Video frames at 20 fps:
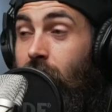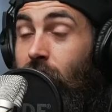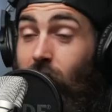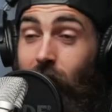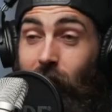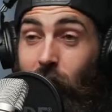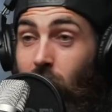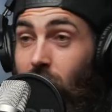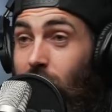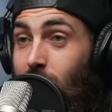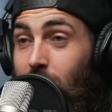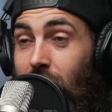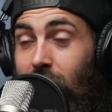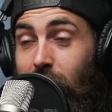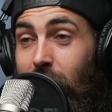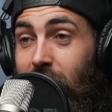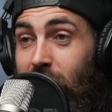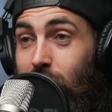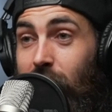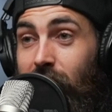You're the
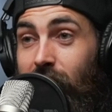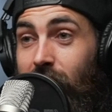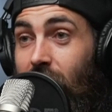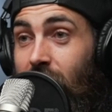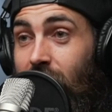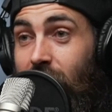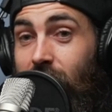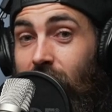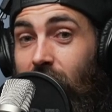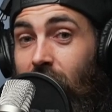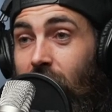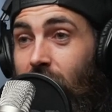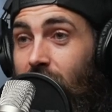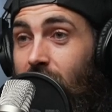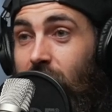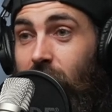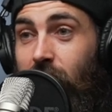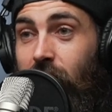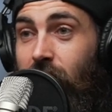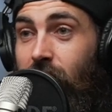best person to ask for that. I
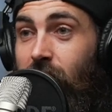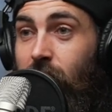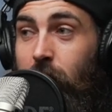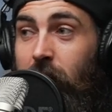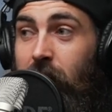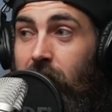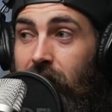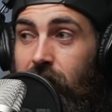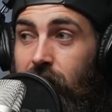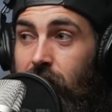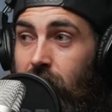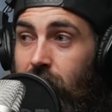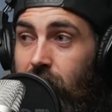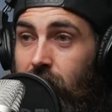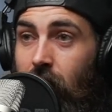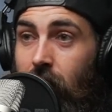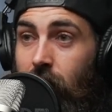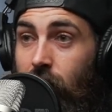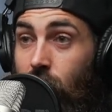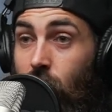think for me, it's
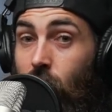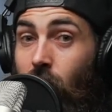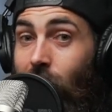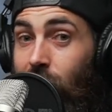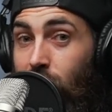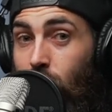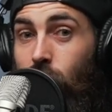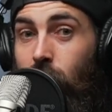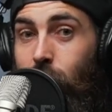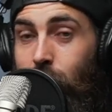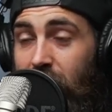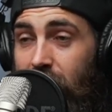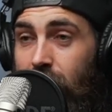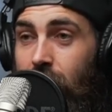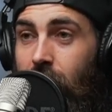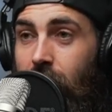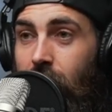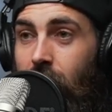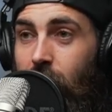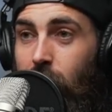just I do the best I
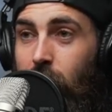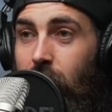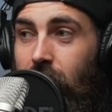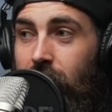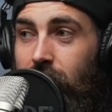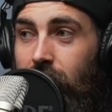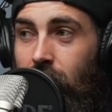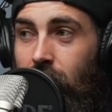can, because